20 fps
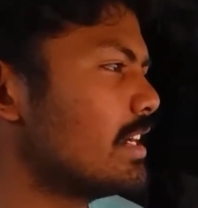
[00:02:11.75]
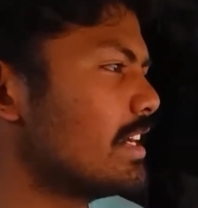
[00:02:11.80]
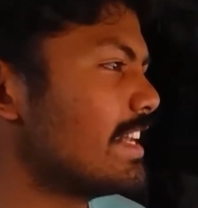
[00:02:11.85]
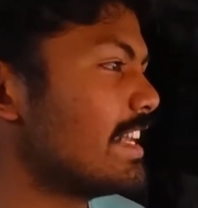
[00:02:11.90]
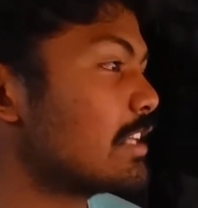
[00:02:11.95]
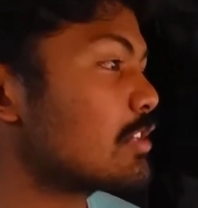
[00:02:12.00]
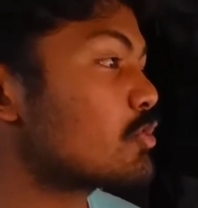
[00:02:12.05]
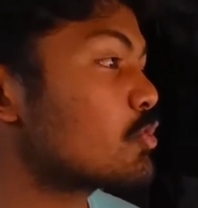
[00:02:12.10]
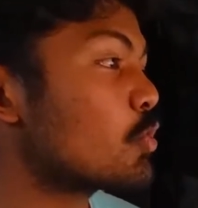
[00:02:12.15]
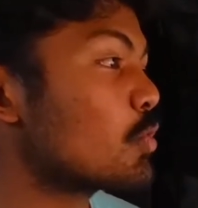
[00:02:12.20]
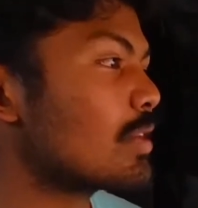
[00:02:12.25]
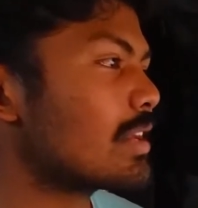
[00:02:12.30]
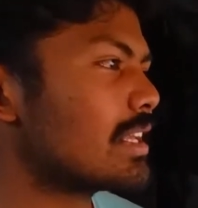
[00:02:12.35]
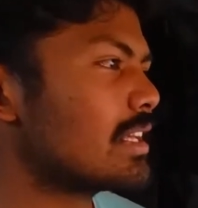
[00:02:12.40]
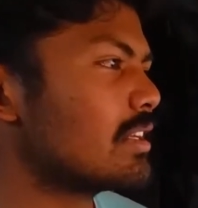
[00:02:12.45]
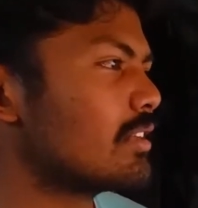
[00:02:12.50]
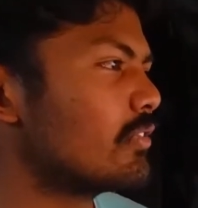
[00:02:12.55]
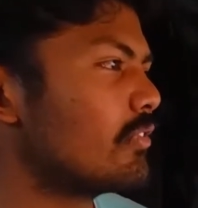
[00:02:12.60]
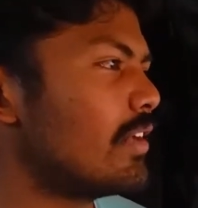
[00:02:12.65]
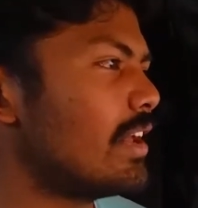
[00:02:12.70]

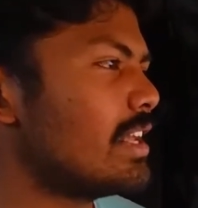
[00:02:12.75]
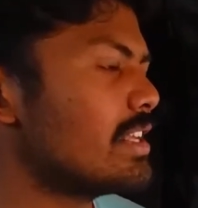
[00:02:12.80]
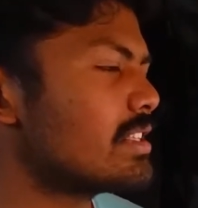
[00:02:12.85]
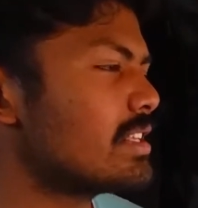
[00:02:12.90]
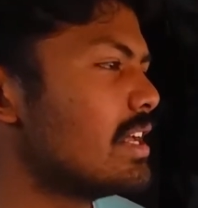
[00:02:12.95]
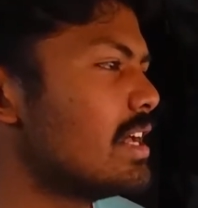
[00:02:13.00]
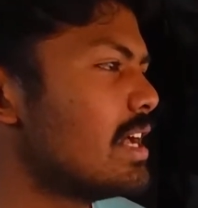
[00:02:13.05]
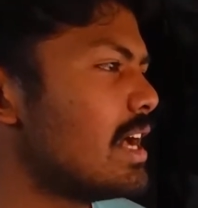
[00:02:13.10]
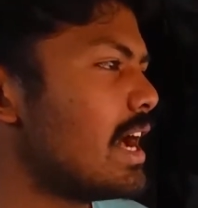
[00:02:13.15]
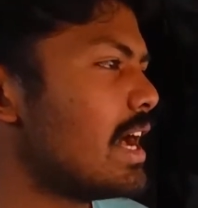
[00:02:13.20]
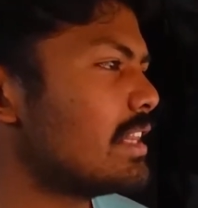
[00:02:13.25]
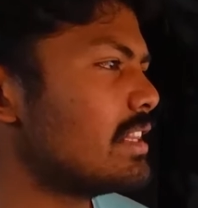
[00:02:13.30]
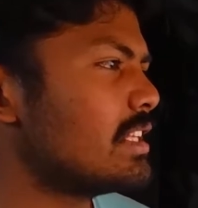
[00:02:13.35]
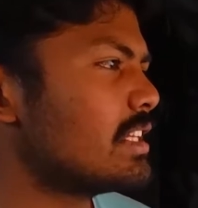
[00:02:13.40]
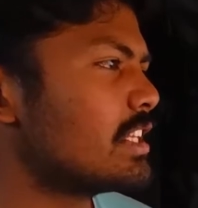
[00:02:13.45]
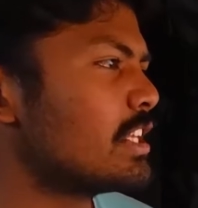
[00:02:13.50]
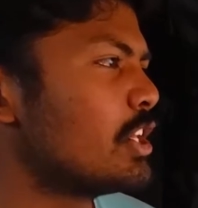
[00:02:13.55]
historical face and then